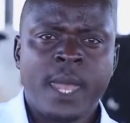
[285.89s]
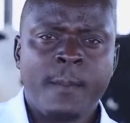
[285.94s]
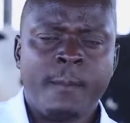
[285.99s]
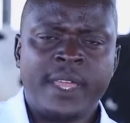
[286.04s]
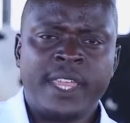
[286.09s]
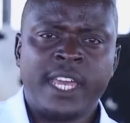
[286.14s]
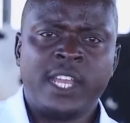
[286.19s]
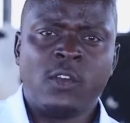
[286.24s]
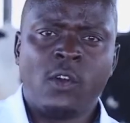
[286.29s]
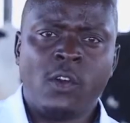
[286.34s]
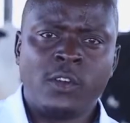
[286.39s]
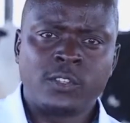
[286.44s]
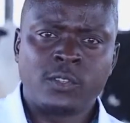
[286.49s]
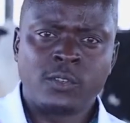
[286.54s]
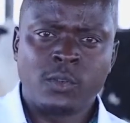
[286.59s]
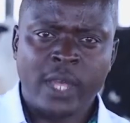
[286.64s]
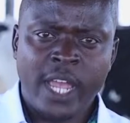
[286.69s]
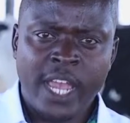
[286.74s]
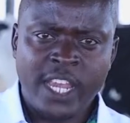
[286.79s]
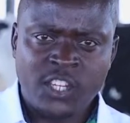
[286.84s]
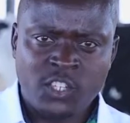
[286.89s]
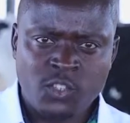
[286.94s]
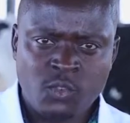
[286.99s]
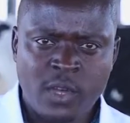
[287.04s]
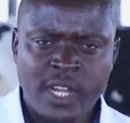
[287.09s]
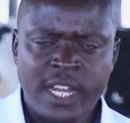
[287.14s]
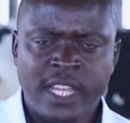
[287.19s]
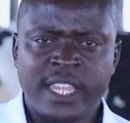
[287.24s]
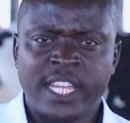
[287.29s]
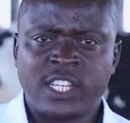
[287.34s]
But then also
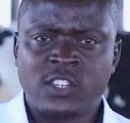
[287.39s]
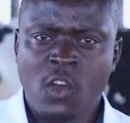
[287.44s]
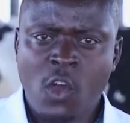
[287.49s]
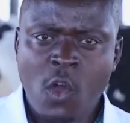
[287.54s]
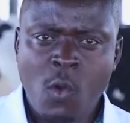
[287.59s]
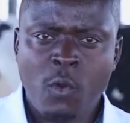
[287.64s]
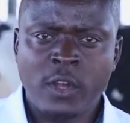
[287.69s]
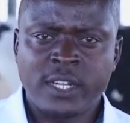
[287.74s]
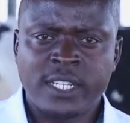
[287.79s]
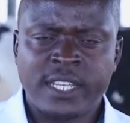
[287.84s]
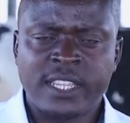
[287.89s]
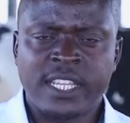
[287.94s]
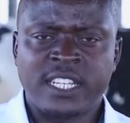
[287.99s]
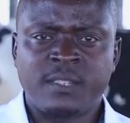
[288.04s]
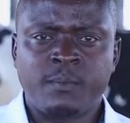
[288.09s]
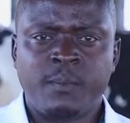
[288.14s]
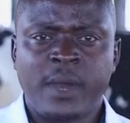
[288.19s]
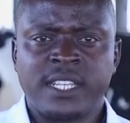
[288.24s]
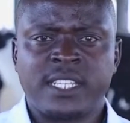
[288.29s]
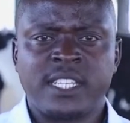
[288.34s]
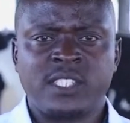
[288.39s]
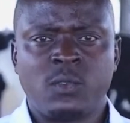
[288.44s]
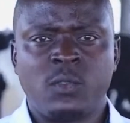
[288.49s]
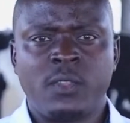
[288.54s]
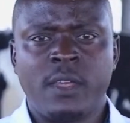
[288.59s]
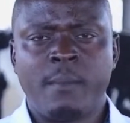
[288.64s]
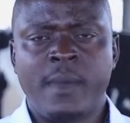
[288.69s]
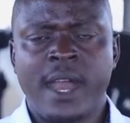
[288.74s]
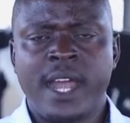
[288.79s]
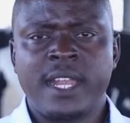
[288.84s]
ensuring that all water that passes through
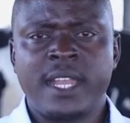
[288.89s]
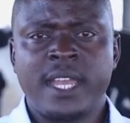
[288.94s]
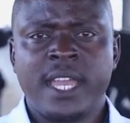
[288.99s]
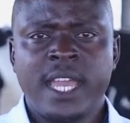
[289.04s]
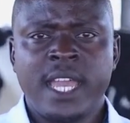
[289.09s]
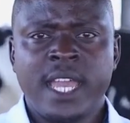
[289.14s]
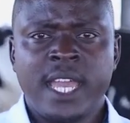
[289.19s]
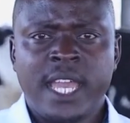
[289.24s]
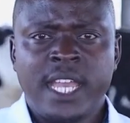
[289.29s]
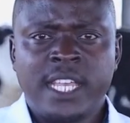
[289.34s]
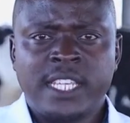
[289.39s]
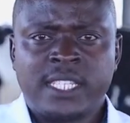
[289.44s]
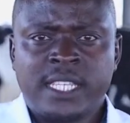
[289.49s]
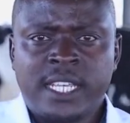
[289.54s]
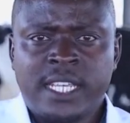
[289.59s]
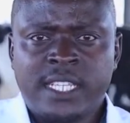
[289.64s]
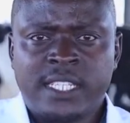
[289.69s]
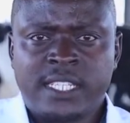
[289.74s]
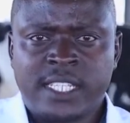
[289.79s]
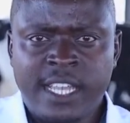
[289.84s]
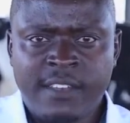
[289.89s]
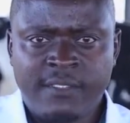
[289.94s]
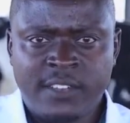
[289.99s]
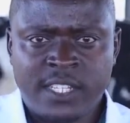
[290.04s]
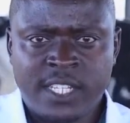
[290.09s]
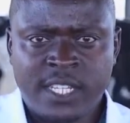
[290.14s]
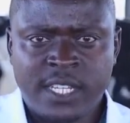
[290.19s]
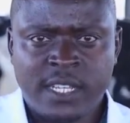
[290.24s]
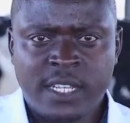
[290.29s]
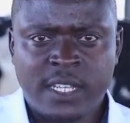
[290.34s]
the ban is, is
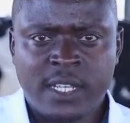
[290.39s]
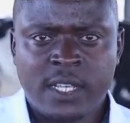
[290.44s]
saved